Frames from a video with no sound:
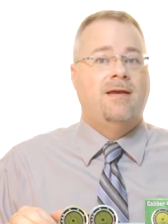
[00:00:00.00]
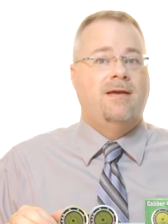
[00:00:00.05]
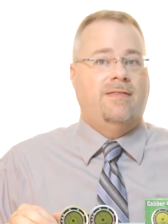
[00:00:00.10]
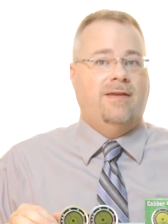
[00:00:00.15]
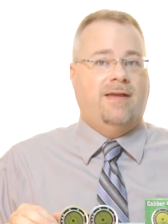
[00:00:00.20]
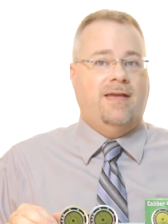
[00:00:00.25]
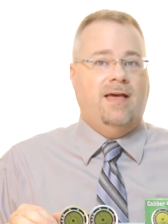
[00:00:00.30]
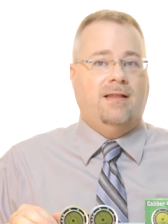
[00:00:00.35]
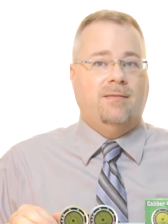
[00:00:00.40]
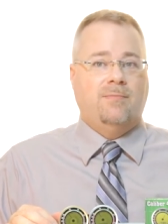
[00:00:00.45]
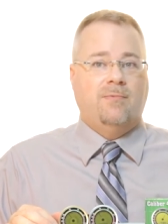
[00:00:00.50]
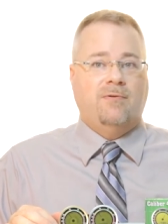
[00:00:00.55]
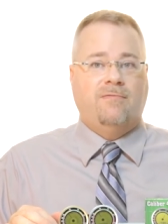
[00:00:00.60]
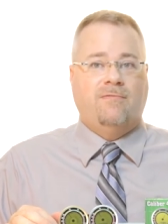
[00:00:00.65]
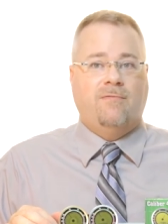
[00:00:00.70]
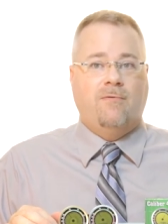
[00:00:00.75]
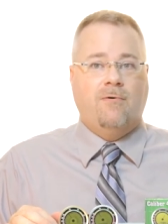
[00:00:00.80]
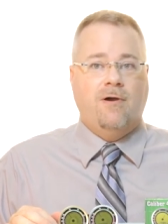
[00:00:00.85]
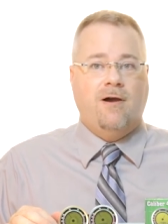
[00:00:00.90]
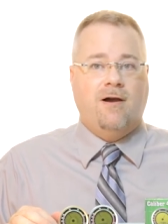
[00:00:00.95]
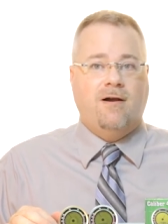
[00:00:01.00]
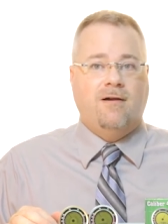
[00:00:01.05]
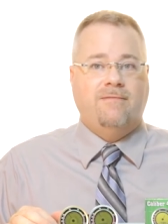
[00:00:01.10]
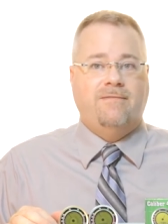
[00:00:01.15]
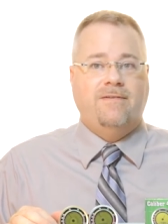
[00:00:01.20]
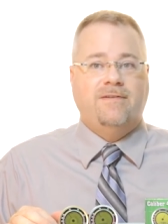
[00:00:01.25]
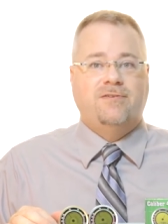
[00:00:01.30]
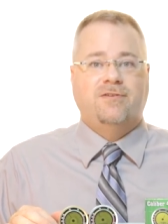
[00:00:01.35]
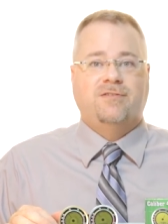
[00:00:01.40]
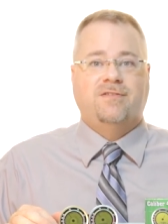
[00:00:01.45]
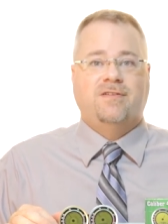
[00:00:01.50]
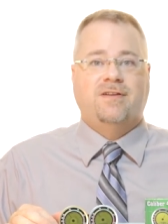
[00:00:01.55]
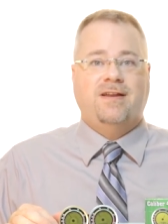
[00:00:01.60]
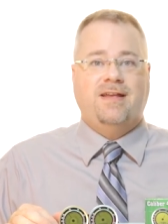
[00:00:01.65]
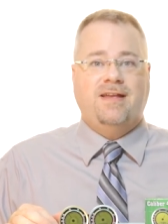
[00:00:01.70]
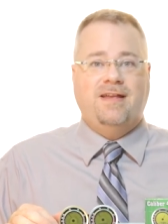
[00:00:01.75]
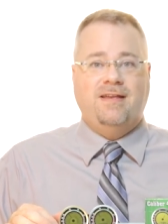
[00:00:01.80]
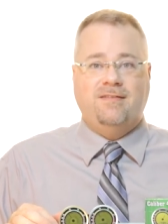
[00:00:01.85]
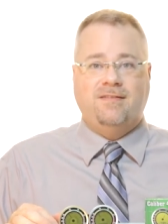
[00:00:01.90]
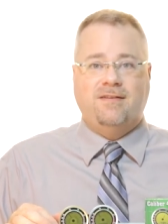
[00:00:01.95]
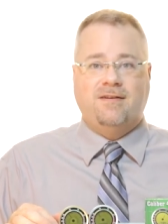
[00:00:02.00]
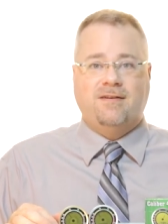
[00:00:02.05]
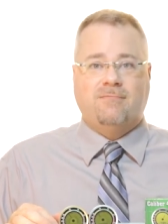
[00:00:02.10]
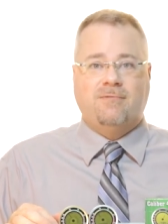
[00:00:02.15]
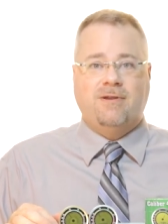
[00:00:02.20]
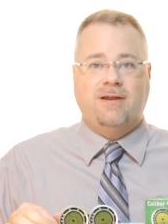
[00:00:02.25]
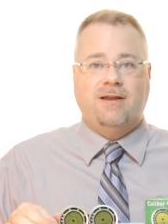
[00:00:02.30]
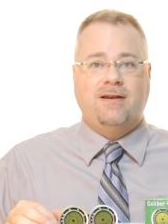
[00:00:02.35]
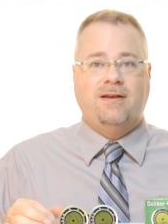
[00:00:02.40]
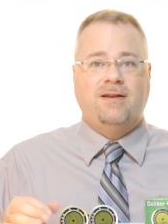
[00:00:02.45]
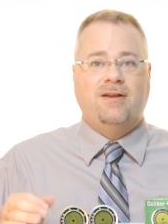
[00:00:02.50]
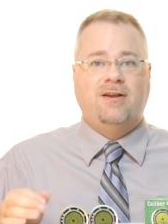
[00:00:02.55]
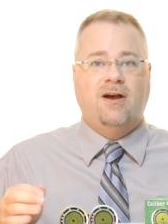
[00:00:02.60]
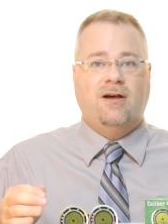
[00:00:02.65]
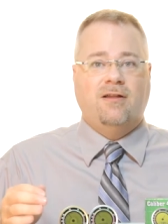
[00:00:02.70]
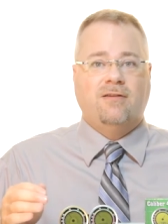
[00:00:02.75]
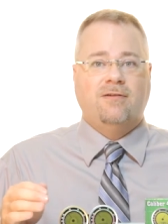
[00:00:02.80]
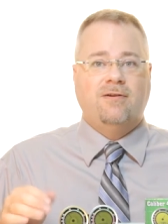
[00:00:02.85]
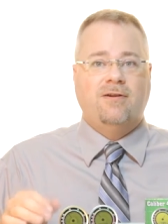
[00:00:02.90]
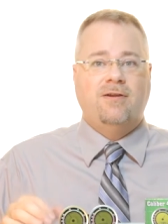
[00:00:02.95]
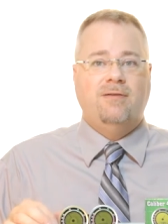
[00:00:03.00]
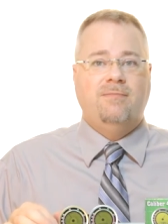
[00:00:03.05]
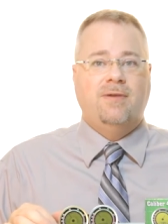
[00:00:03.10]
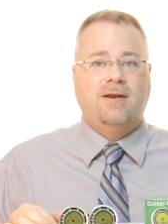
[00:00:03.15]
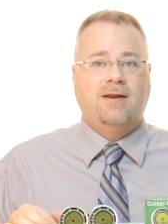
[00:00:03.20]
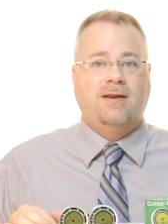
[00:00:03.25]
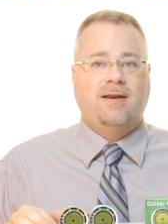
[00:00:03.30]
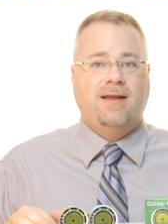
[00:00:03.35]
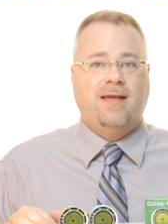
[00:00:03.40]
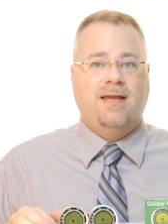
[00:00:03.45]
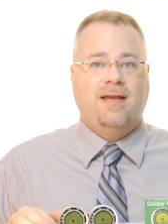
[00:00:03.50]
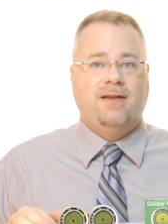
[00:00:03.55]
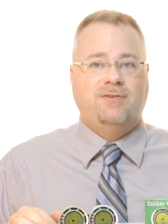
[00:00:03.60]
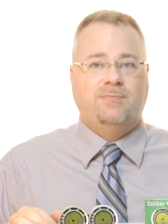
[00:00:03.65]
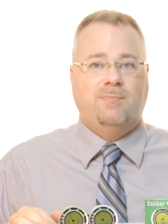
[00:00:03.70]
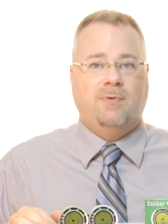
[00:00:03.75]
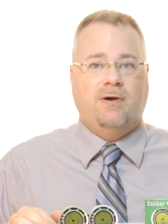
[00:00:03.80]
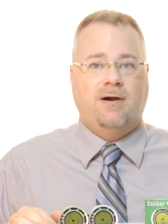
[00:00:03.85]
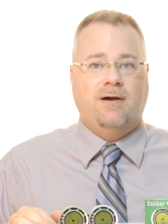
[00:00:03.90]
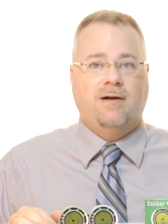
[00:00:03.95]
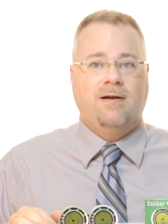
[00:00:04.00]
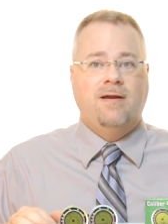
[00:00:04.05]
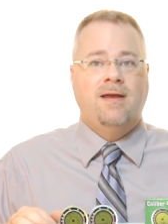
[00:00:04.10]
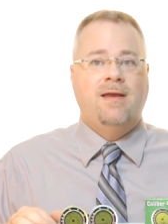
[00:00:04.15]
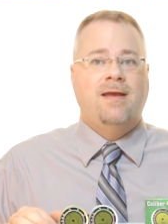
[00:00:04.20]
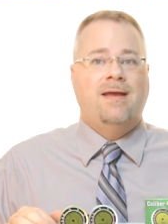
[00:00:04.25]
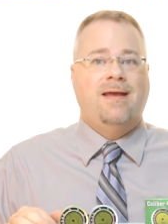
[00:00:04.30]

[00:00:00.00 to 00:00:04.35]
The Caliber 4R features an easy-to-read color humidity gauge bar